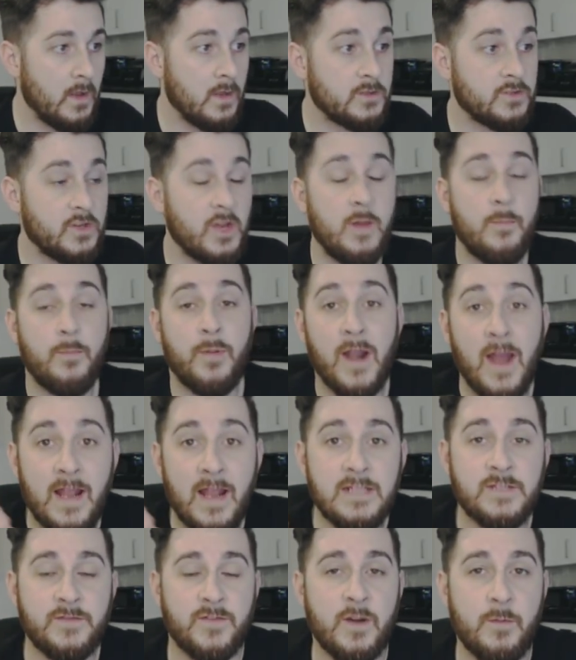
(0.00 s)
So he
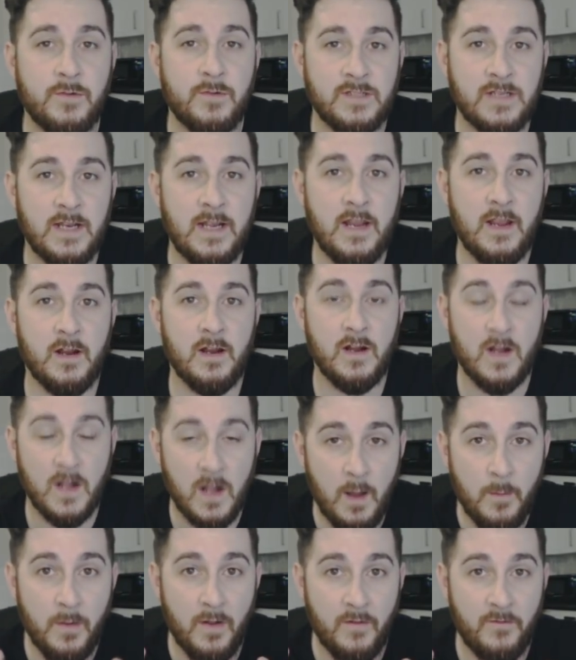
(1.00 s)
plays for the Brazilian
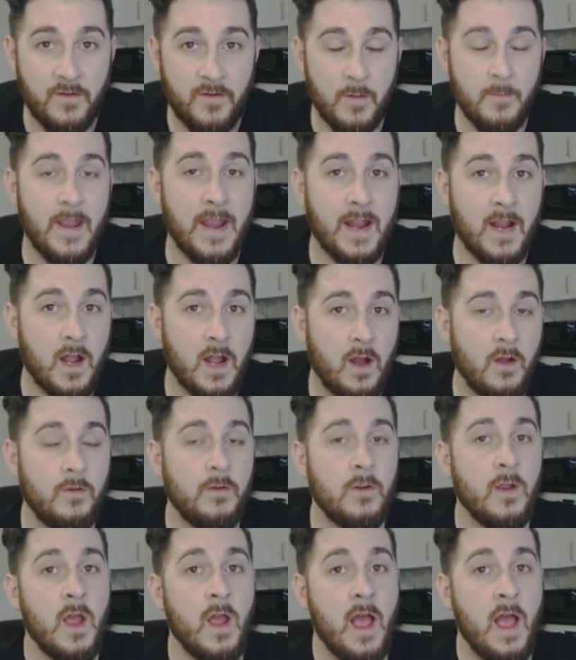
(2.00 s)
club Flamengo